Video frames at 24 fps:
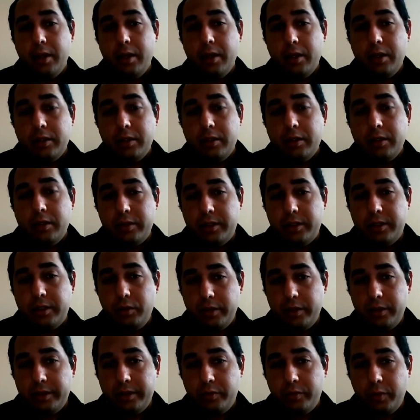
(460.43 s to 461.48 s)
So
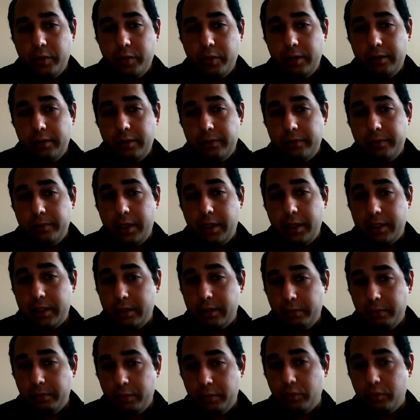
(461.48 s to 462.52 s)
students will
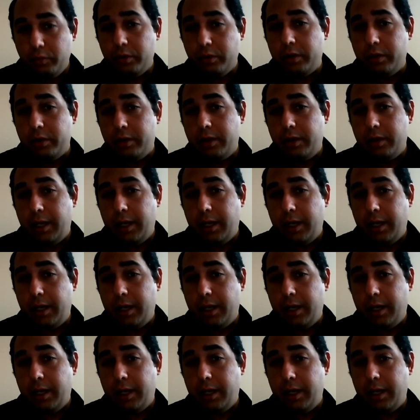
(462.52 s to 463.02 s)
explore